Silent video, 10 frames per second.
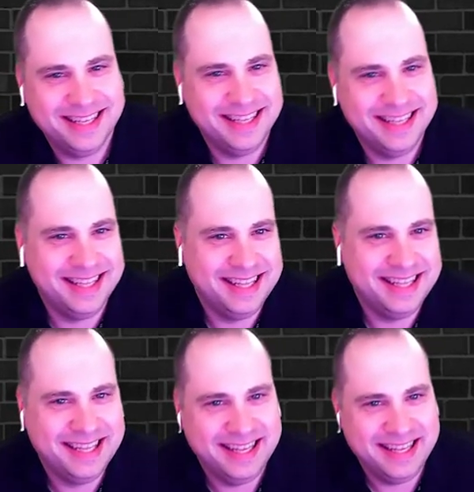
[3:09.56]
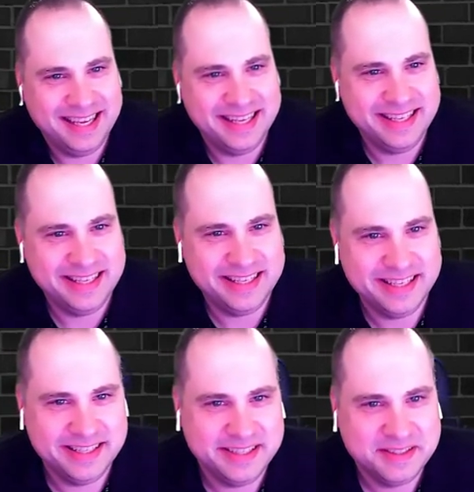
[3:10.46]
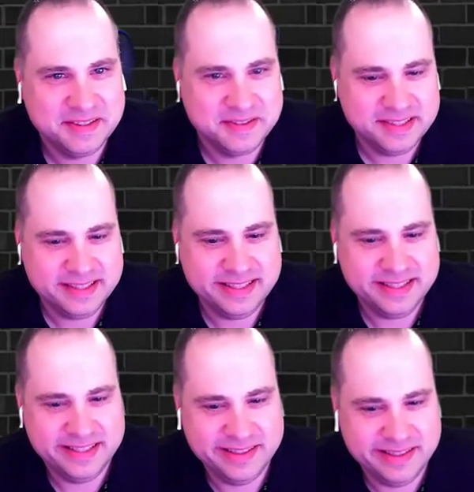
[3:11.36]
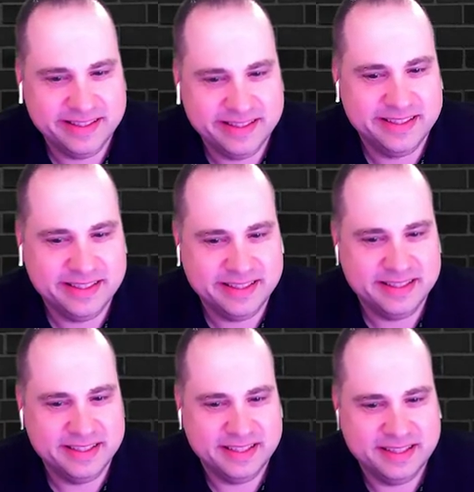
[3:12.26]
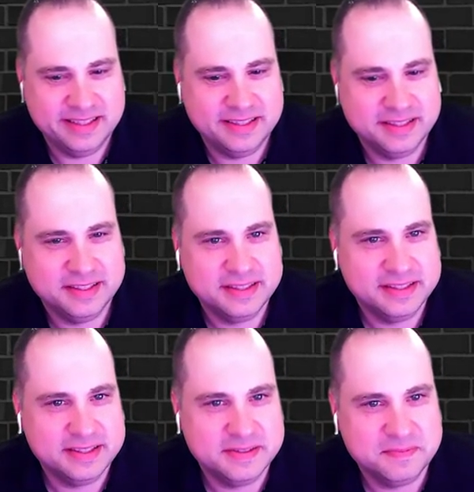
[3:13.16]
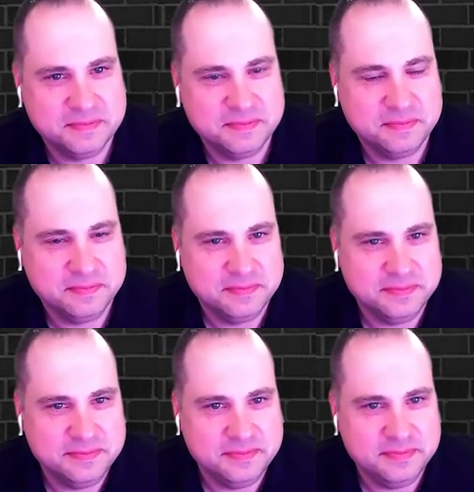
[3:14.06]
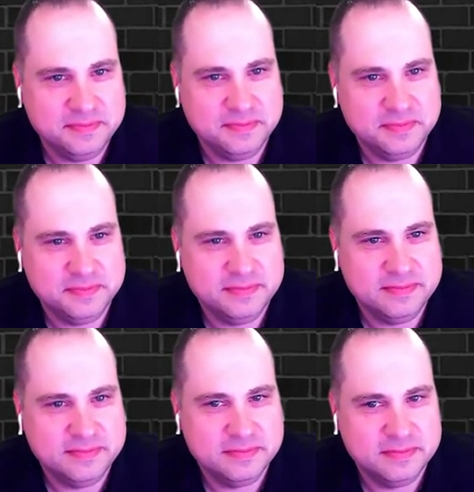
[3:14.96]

(silent)